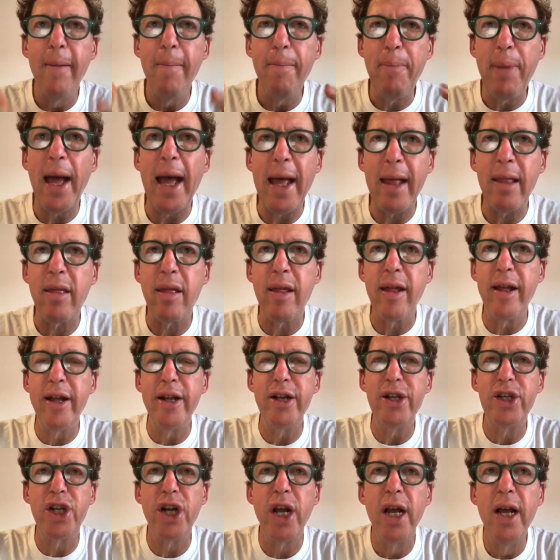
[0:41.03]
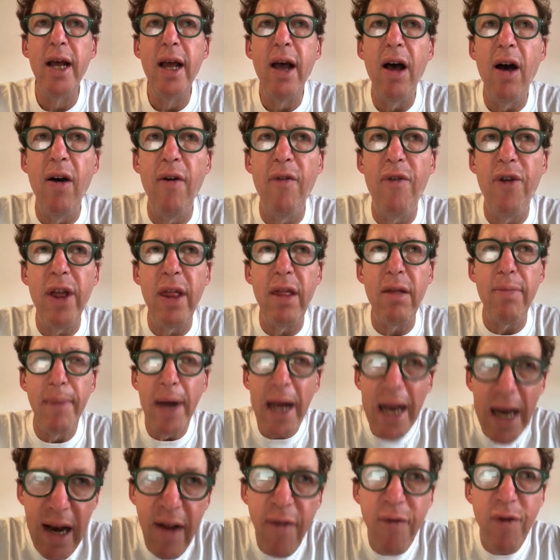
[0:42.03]
passage of his
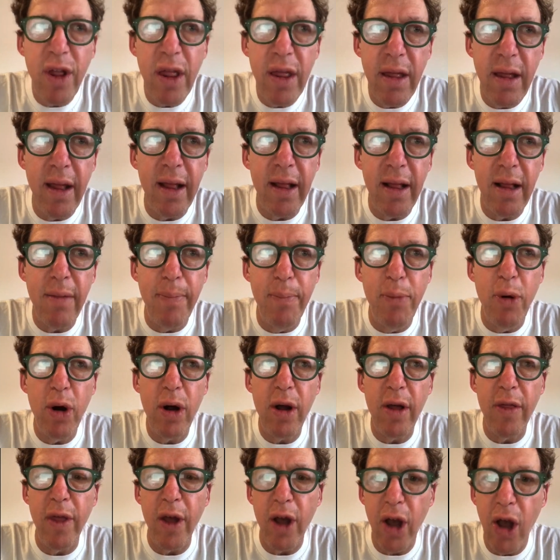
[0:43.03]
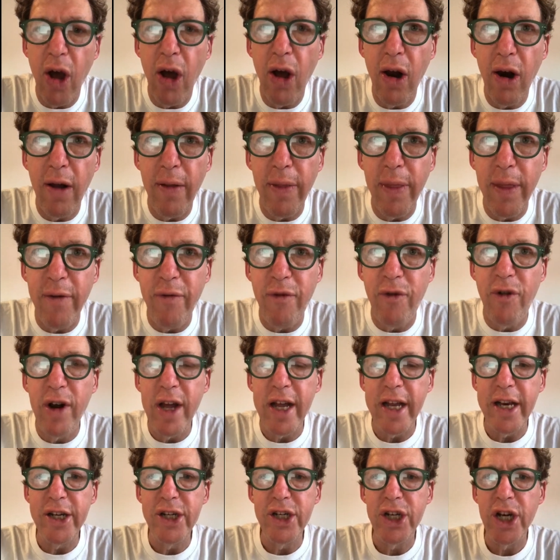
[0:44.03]
magnificent book, The Girl on the
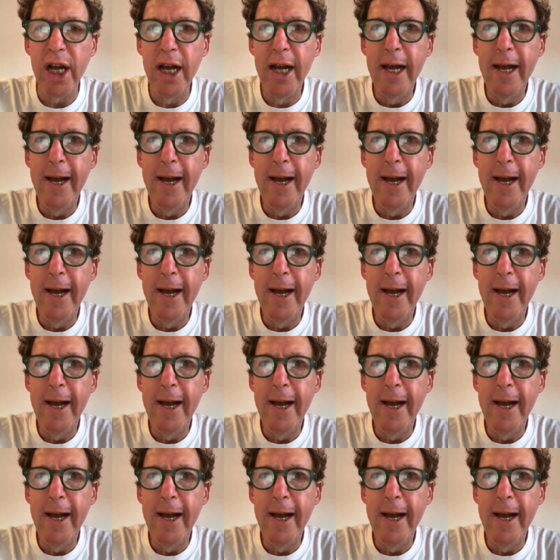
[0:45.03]
Fridge.